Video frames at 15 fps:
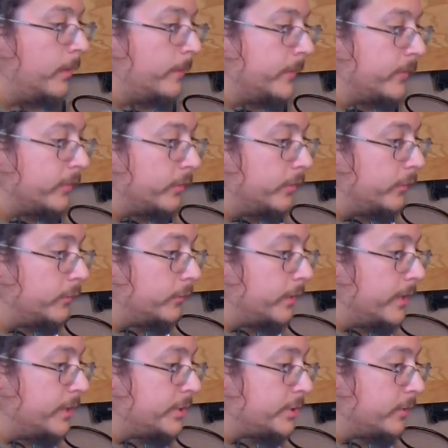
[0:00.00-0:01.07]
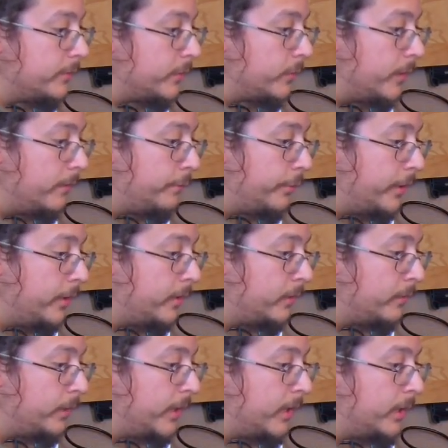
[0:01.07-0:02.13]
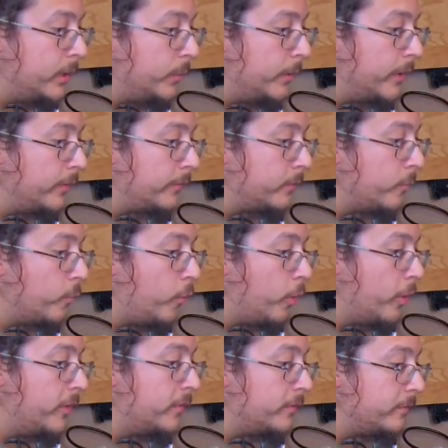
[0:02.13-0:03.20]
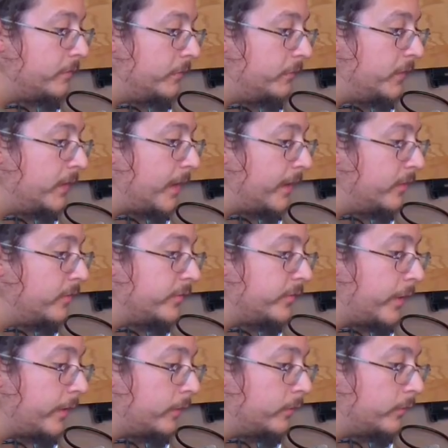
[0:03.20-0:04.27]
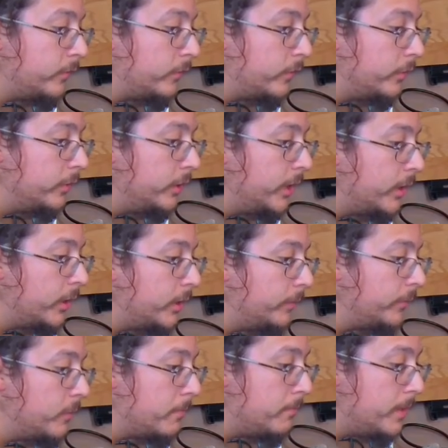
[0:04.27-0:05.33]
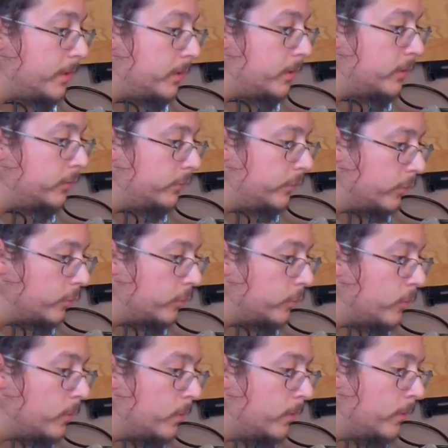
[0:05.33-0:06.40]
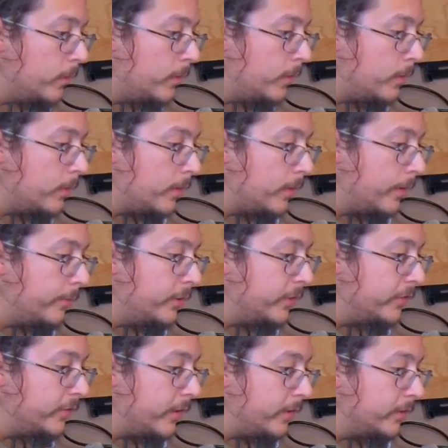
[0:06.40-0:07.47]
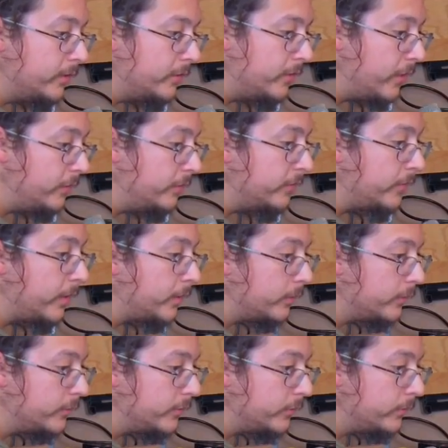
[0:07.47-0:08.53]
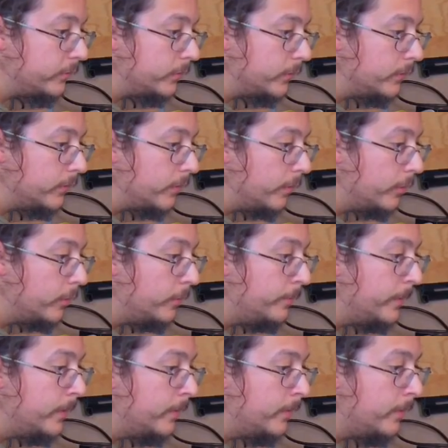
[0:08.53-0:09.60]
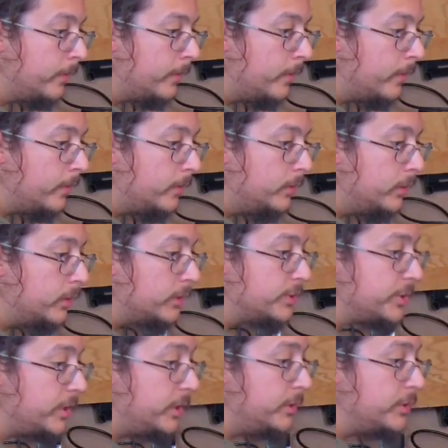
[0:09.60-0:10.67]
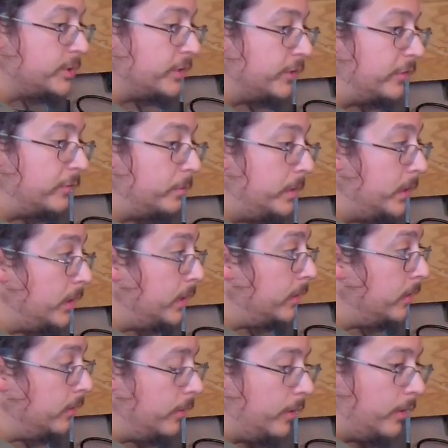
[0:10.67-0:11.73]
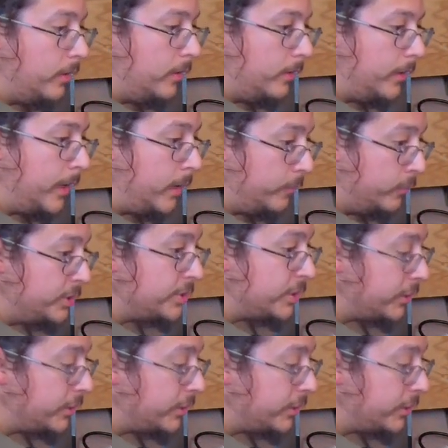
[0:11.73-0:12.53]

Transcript: so the duration of the replay can be anywhere from 1 to 59 seconds so you get up to a minute in total I'm going to set it to 10 seconds just for the demo you can change the speed at which the